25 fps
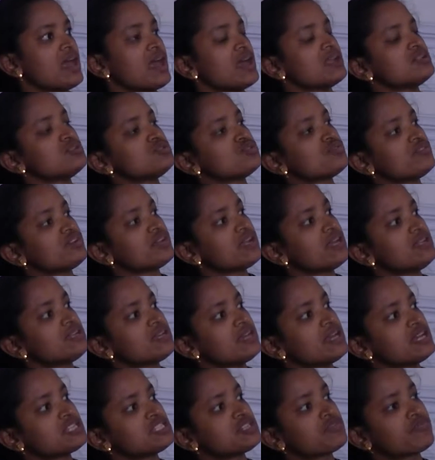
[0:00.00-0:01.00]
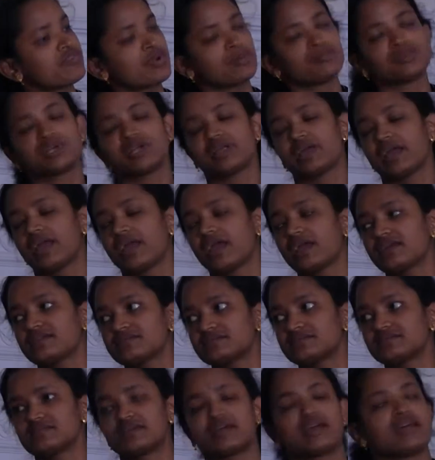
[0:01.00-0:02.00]
and juvenile hatch from their
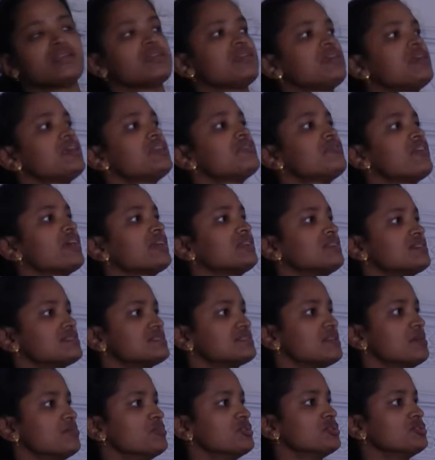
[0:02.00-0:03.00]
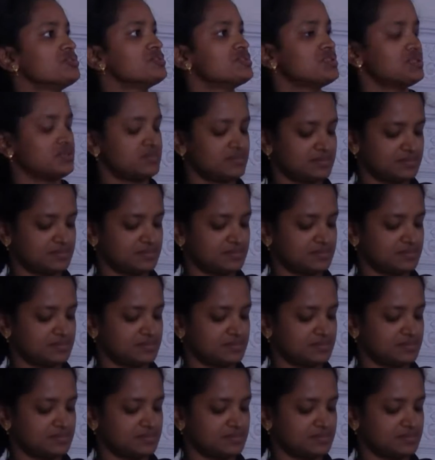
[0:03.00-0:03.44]
eggs and reinfect the same root.